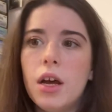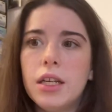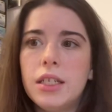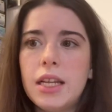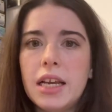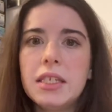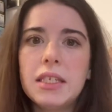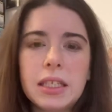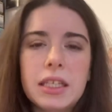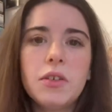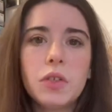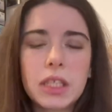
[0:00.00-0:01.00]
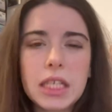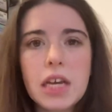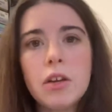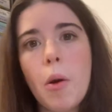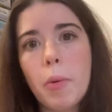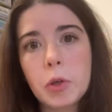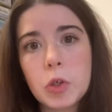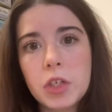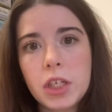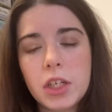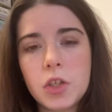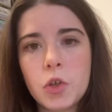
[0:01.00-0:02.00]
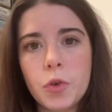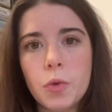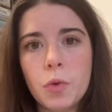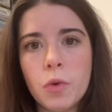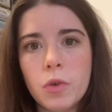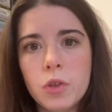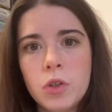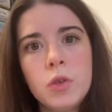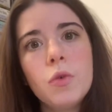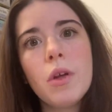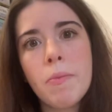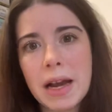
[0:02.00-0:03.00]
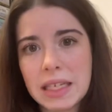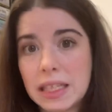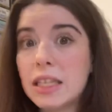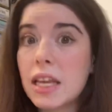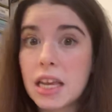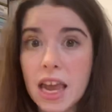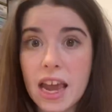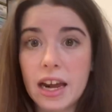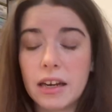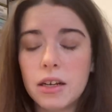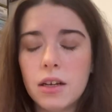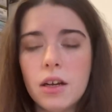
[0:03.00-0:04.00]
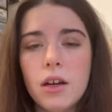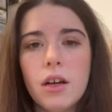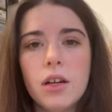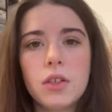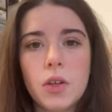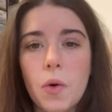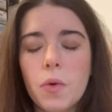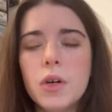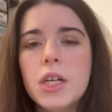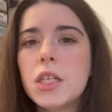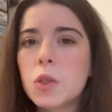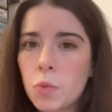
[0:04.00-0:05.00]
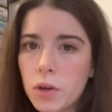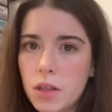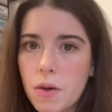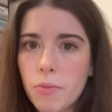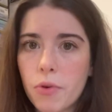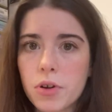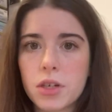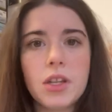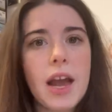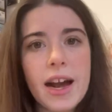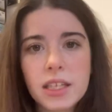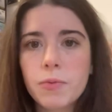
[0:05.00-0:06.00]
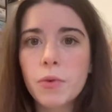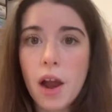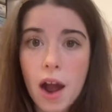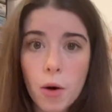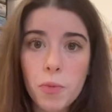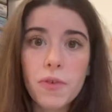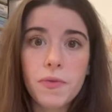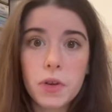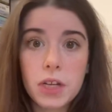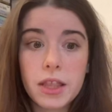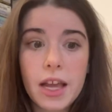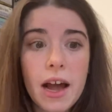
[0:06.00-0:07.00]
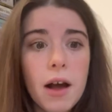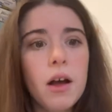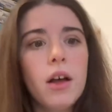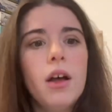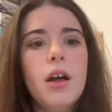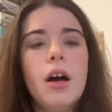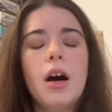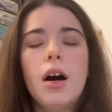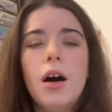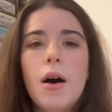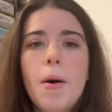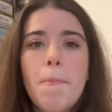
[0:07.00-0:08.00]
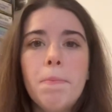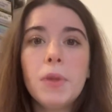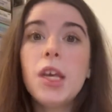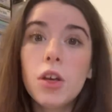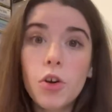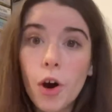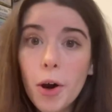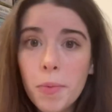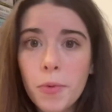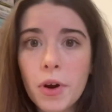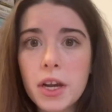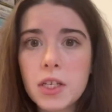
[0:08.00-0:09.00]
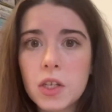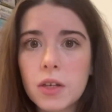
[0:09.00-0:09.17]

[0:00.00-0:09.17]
they still seek an opportunity to do the best that they can. So it is really important. Ask for help if you need that. Incorporate